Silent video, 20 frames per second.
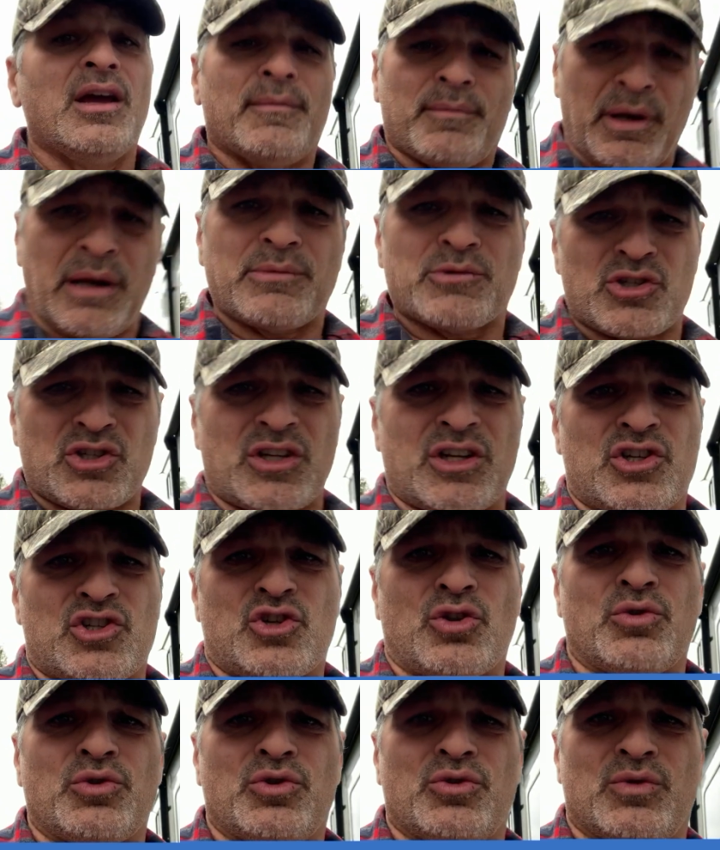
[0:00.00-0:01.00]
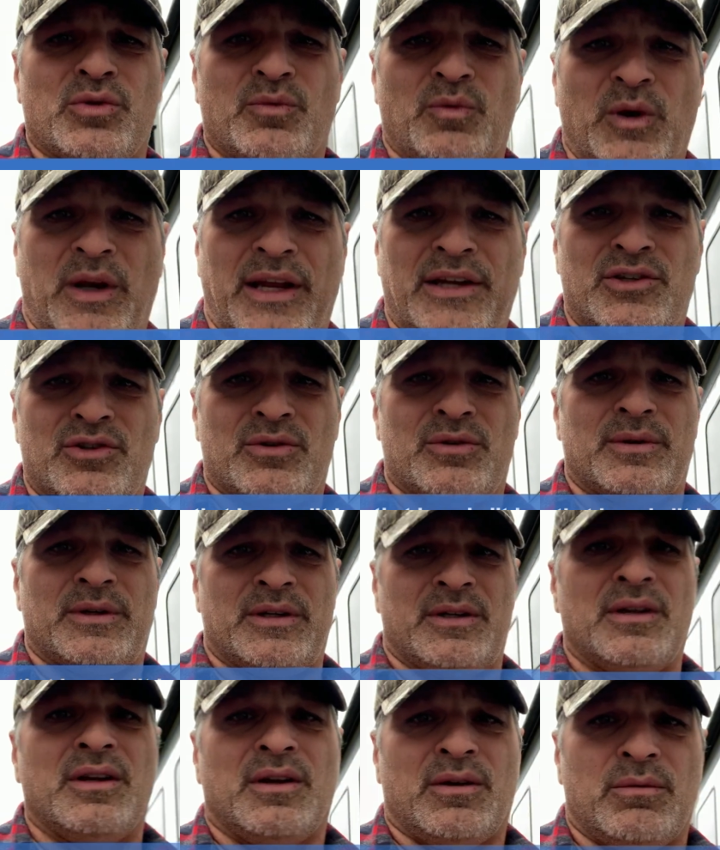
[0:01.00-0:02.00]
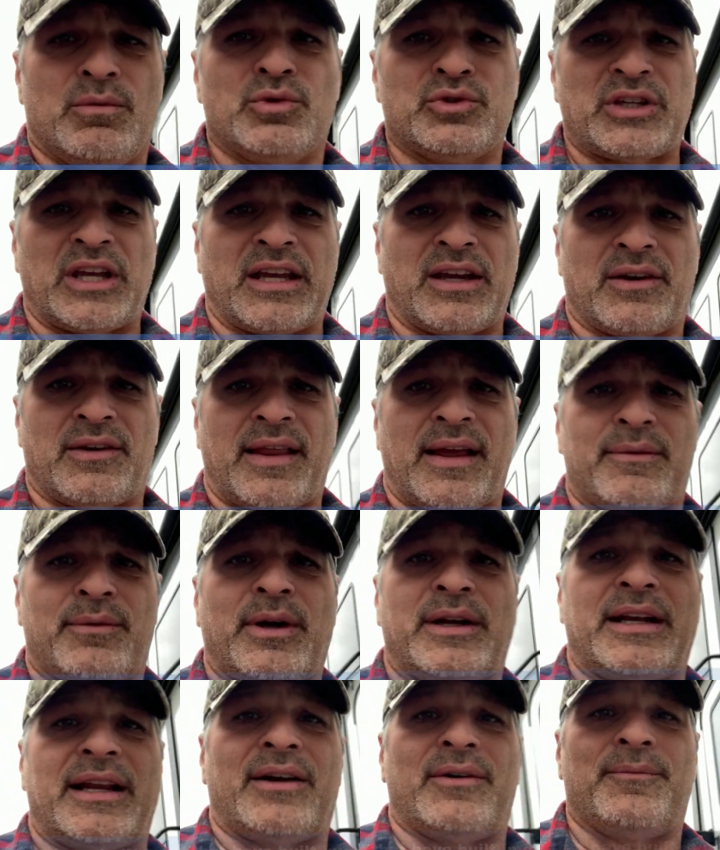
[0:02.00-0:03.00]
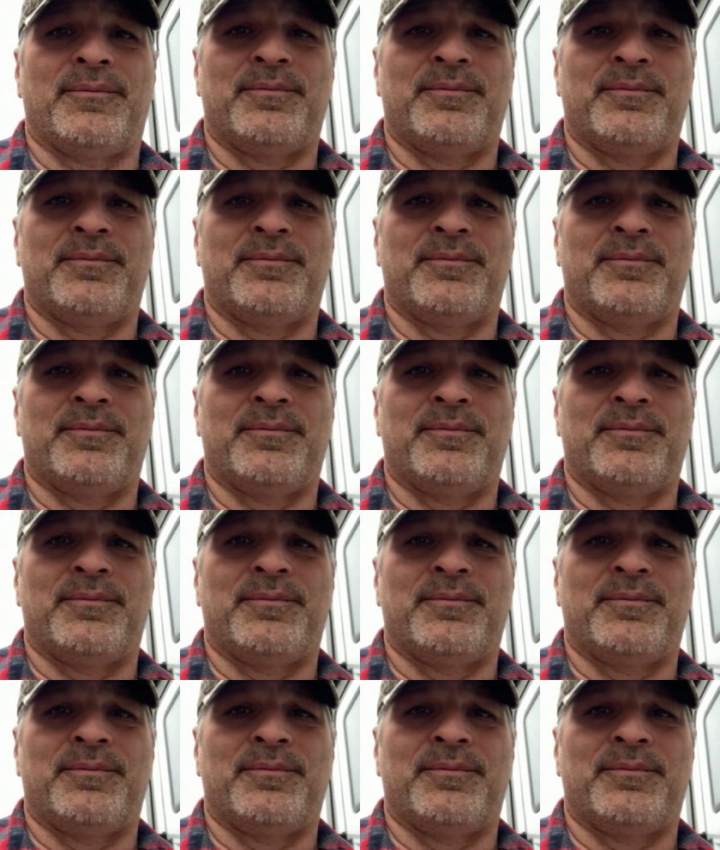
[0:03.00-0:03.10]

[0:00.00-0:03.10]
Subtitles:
but I'm just going to show you and what I do, and we'll take care of that right now.